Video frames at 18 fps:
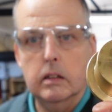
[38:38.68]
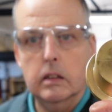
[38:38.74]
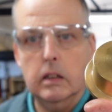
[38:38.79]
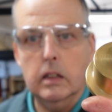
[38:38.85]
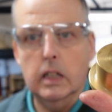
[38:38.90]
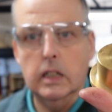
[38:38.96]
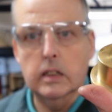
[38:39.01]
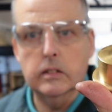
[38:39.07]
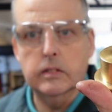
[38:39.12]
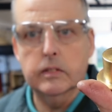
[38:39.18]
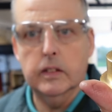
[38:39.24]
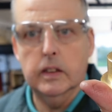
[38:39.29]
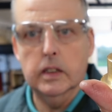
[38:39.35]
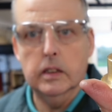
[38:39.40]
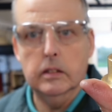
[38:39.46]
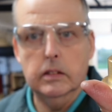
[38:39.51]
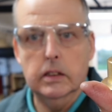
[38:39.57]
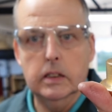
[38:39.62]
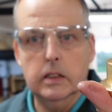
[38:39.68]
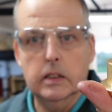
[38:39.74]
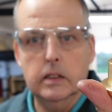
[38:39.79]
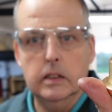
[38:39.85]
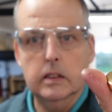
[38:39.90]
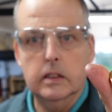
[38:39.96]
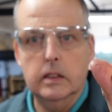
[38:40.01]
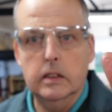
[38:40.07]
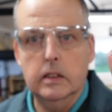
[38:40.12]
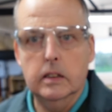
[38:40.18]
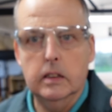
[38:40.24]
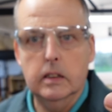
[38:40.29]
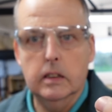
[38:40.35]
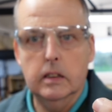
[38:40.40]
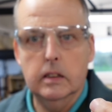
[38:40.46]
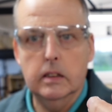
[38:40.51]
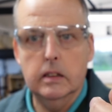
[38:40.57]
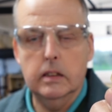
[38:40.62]
gland follower.
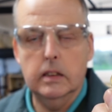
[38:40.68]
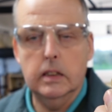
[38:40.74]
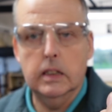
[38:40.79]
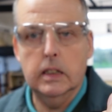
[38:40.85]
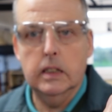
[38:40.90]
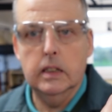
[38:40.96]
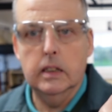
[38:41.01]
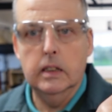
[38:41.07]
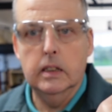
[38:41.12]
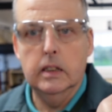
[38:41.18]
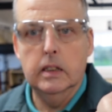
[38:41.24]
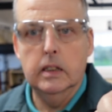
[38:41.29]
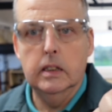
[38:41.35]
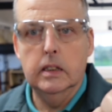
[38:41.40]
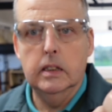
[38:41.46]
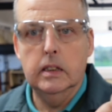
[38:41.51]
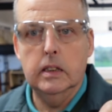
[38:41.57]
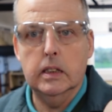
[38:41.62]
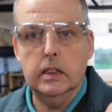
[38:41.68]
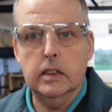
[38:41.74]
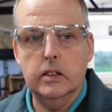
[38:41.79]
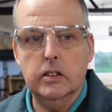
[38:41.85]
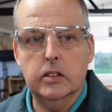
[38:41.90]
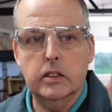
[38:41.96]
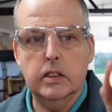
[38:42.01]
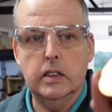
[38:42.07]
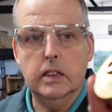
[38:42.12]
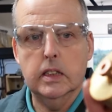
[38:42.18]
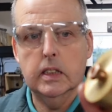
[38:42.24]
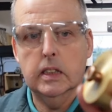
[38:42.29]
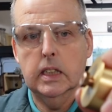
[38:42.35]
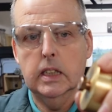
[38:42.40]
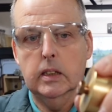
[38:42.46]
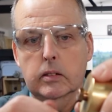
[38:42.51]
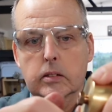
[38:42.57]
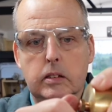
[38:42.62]
Yeah, you can see that
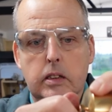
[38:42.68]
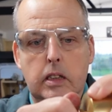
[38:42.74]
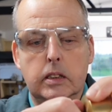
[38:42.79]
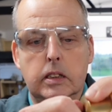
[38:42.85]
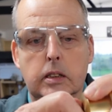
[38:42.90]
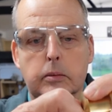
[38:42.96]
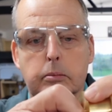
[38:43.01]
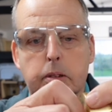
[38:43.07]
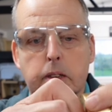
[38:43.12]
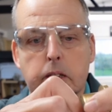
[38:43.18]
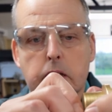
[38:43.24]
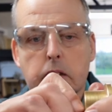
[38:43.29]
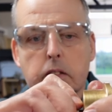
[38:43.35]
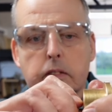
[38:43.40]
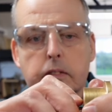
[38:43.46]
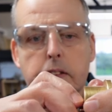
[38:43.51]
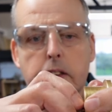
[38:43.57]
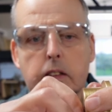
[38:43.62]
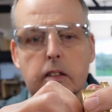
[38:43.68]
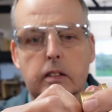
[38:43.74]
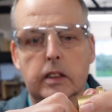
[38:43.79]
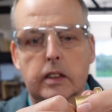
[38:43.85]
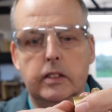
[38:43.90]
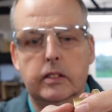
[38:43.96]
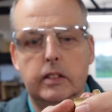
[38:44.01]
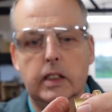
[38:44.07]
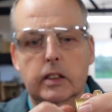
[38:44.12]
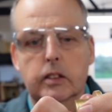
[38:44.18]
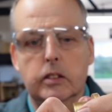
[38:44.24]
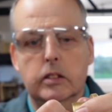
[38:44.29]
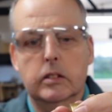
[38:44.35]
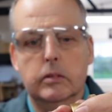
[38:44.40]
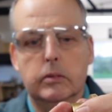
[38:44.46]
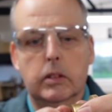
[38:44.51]
now. It's actually a pretty good fit on the threads.